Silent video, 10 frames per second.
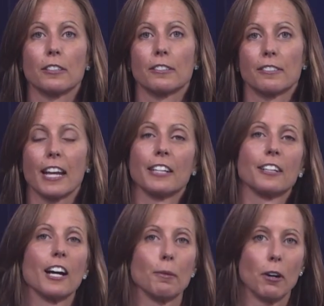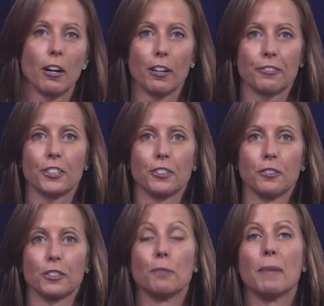take time off
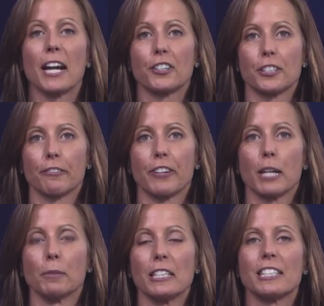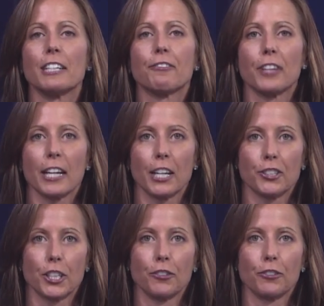to manage their families if they had
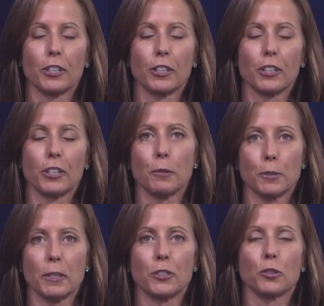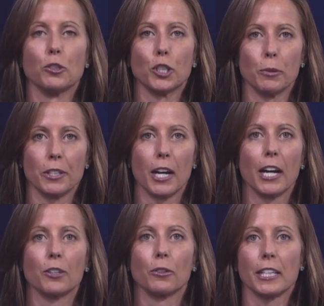children who were supposed to be in school who were
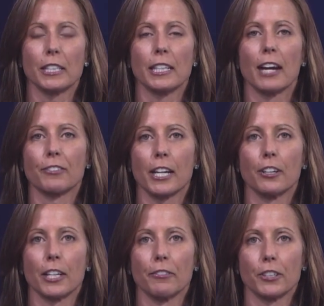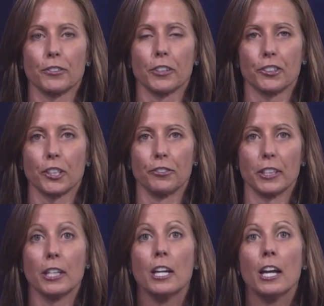not, or they didn't have caregivers for their
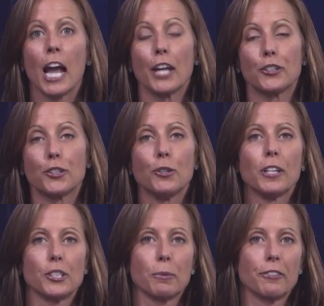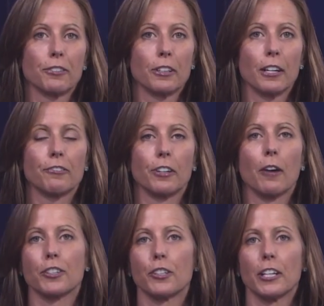children, and 2 days a week
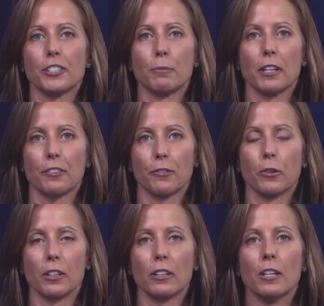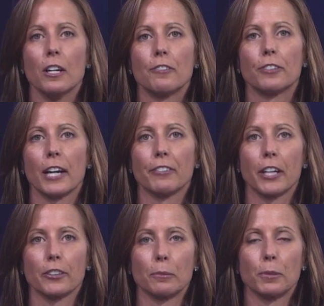or 2 days a month for every
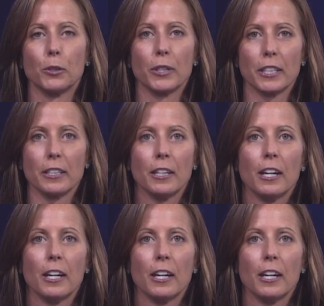other employee,